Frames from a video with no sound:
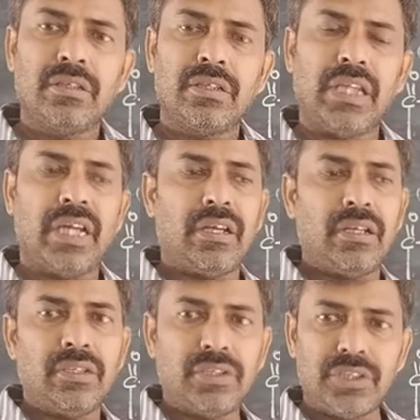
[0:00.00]

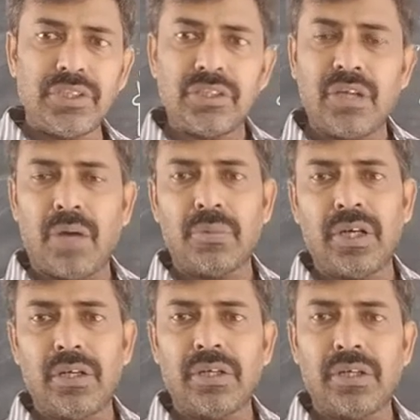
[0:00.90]
that these of
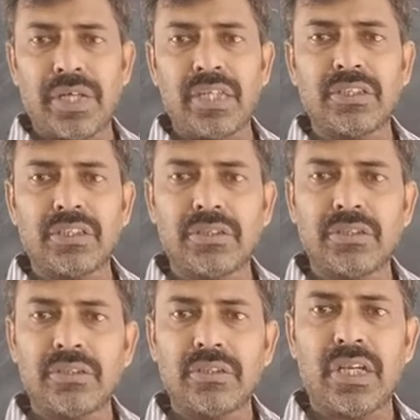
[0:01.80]
the
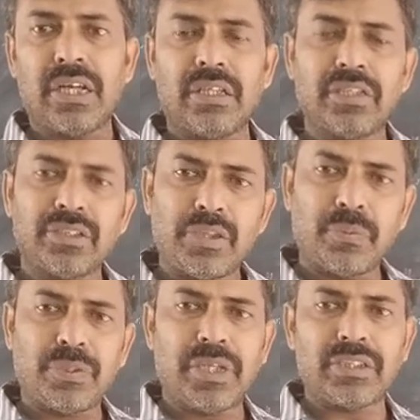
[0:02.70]
reactions, that is the
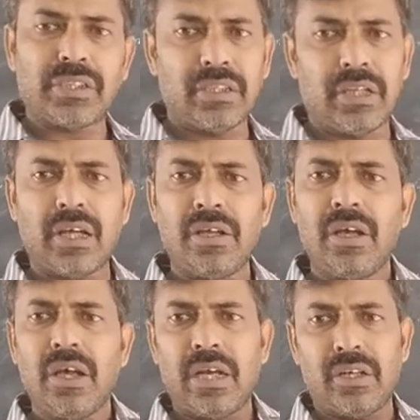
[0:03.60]
shift test
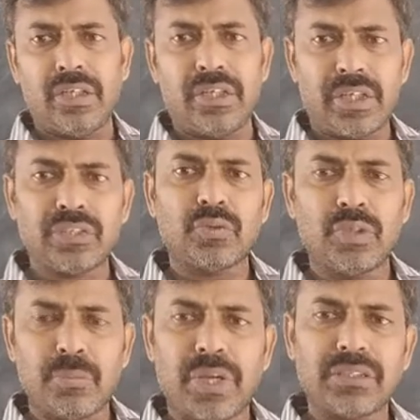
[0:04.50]
and other tests,
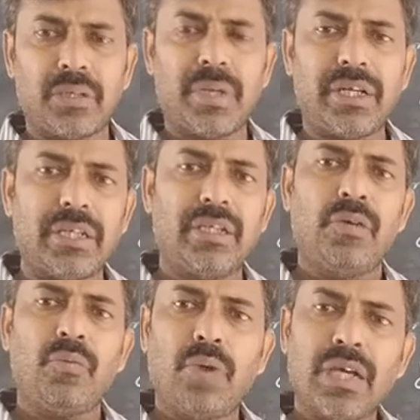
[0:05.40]
sodium bisulfite
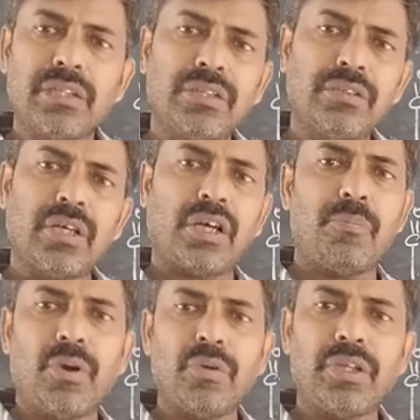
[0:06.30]
test, why the
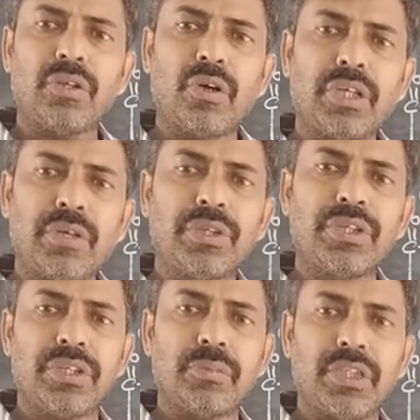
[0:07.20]
compound is not giving
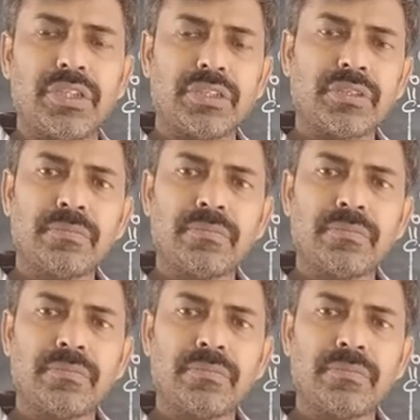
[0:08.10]
these of the tests?